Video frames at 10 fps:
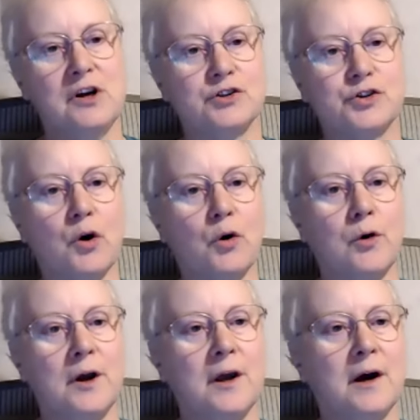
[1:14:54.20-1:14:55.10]
so
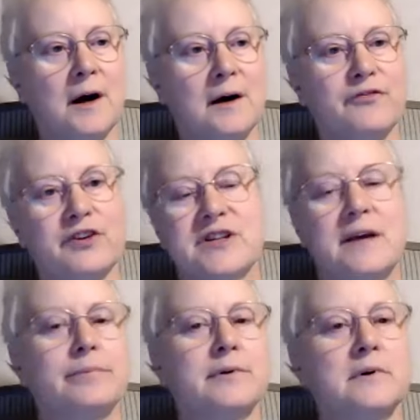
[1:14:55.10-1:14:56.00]
uh, for
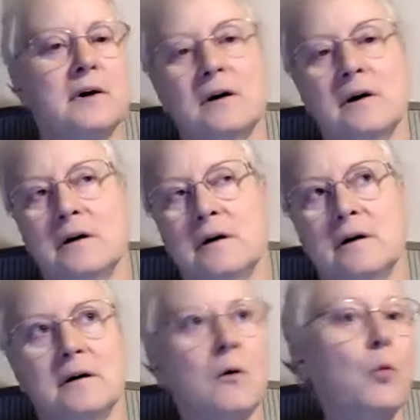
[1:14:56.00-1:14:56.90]
example, a, a
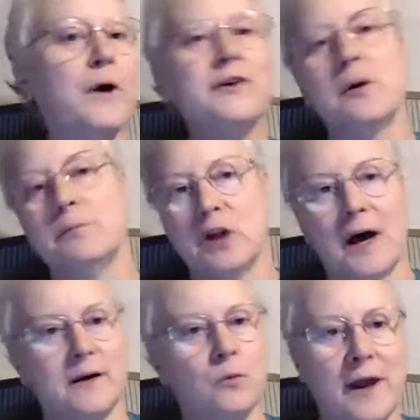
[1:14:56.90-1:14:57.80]
mm window
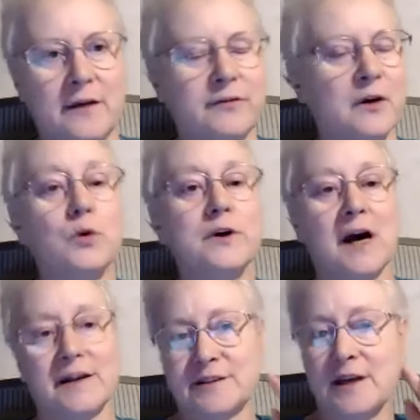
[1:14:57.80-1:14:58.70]
blind waving would
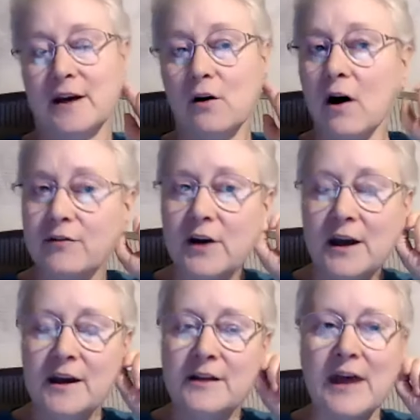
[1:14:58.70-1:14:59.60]
not set it off.
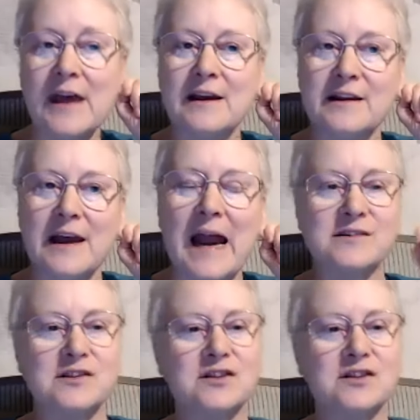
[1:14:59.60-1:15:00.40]
it has